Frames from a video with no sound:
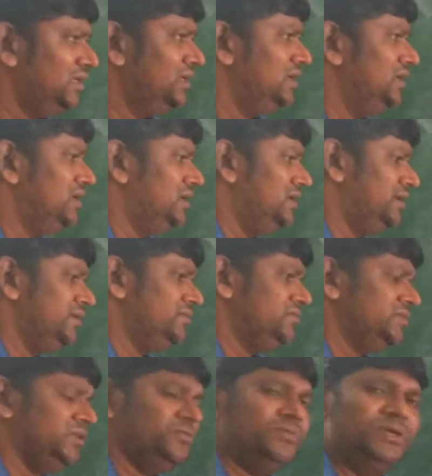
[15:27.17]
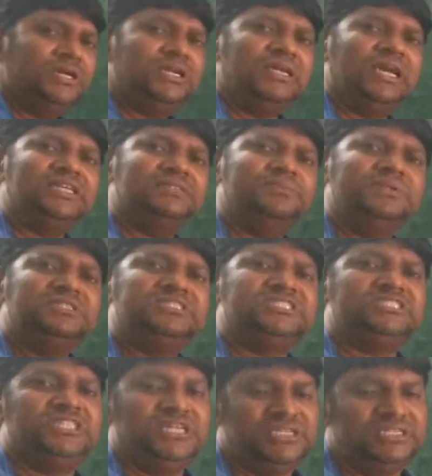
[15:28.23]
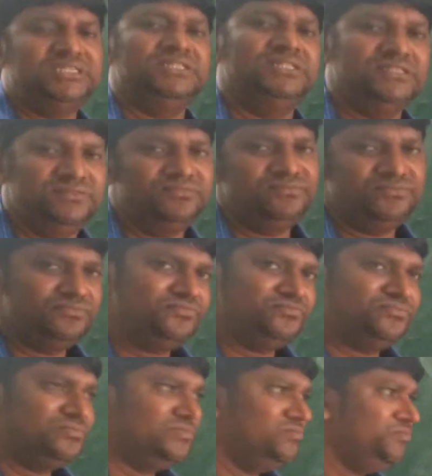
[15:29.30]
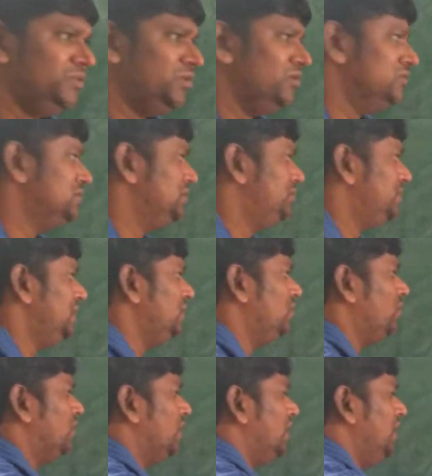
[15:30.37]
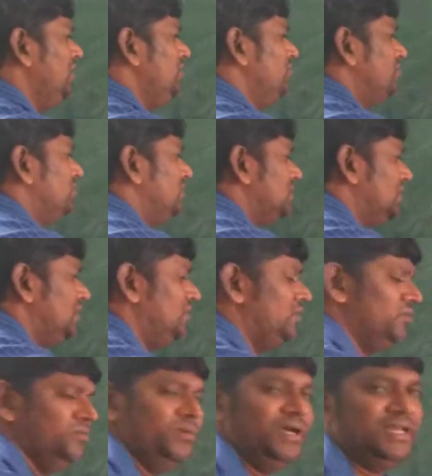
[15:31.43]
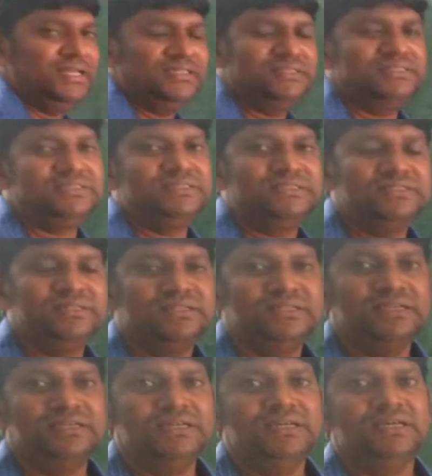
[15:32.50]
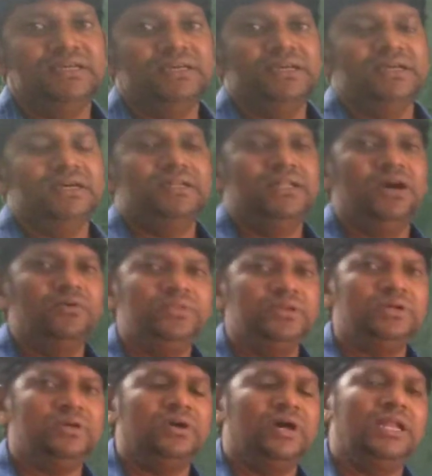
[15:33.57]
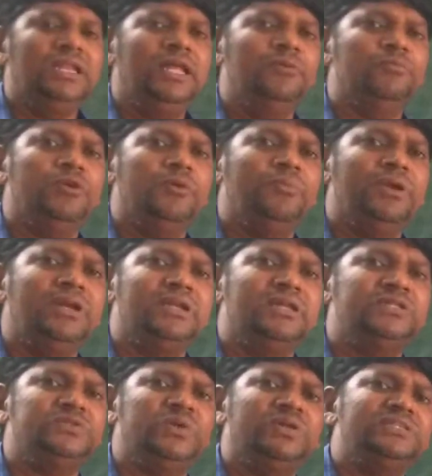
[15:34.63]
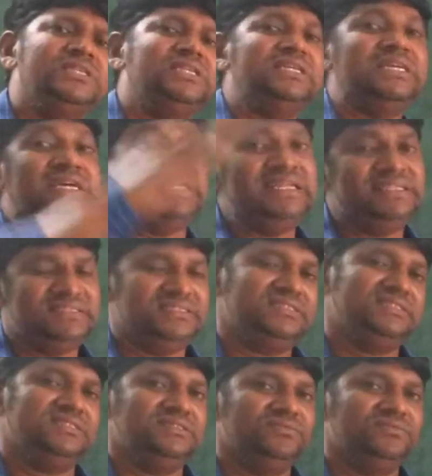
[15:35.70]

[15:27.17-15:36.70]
the world has been shattered because of the coronavirus. Now the unemployment ratio has increased.